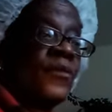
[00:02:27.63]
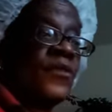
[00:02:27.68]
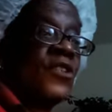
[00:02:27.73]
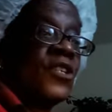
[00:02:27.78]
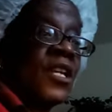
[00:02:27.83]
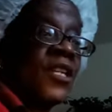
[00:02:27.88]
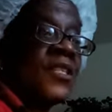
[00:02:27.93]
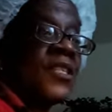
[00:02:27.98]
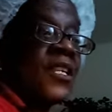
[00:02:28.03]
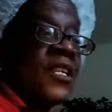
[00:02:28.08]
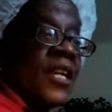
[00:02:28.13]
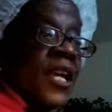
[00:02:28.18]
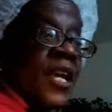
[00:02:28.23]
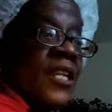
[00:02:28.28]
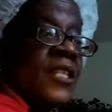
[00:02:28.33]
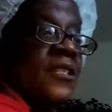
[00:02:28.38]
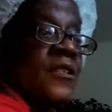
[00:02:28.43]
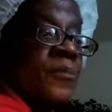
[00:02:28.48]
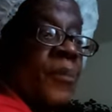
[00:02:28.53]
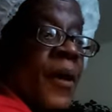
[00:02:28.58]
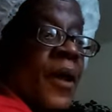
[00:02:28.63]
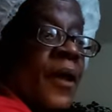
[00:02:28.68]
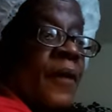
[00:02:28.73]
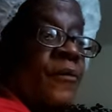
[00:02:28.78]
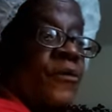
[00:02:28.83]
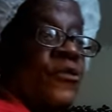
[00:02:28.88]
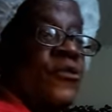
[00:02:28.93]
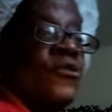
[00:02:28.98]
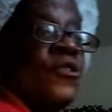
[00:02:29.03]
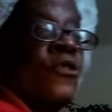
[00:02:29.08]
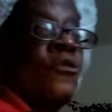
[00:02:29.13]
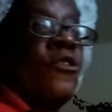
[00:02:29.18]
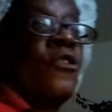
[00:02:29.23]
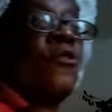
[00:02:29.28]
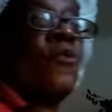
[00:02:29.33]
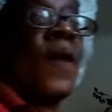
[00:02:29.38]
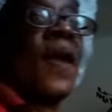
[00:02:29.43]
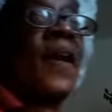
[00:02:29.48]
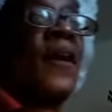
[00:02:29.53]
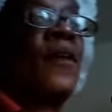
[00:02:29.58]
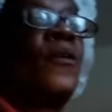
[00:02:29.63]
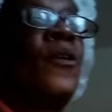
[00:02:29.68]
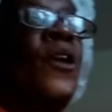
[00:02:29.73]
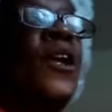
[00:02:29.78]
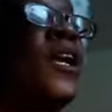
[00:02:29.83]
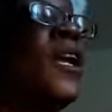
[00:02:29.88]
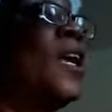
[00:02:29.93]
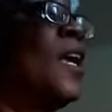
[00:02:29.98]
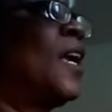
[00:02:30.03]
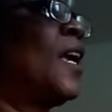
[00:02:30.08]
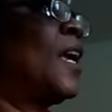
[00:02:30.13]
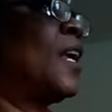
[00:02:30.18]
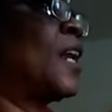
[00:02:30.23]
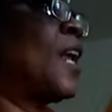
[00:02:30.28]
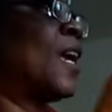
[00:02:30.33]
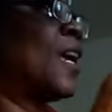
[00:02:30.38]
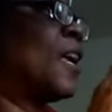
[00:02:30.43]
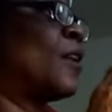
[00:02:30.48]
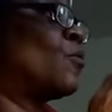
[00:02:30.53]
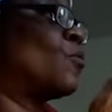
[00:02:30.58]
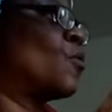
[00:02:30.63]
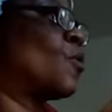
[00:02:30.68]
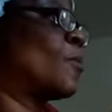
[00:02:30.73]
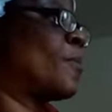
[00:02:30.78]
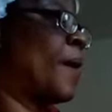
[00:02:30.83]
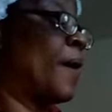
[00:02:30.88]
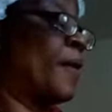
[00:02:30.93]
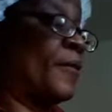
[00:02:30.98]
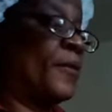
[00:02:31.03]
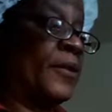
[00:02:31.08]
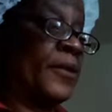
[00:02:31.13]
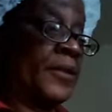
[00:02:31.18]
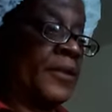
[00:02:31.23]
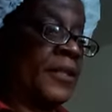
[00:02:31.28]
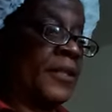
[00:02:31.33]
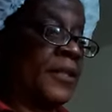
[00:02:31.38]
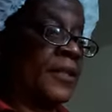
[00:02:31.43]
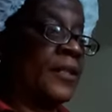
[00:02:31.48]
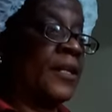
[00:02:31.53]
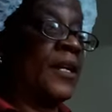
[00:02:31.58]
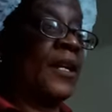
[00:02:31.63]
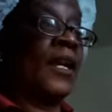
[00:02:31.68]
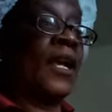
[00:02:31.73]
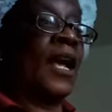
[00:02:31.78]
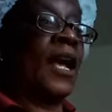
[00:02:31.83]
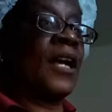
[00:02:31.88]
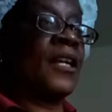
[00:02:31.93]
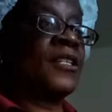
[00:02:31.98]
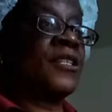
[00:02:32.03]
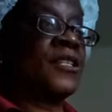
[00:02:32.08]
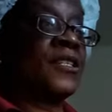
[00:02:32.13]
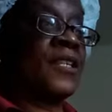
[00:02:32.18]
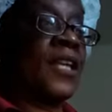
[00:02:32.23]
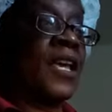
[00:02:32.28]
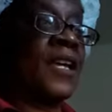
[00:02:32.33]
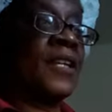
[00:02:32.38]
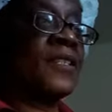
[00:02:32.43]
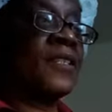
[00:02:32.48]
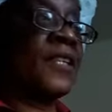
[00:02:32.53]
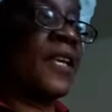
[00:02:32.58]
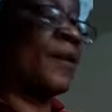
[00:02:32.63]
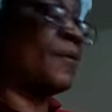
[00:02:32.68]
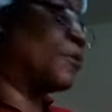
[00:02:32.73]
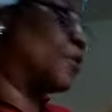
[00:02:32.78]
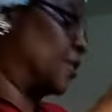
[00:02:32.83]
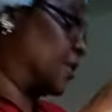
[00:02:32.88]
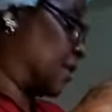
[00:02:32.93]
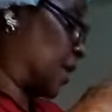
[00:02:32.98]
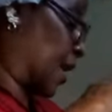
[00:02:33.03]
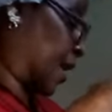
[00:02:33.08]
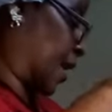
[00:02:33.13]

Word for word: just in case the power, you know, go out and I ain't got to worry about cooking. I can just have sandwiches and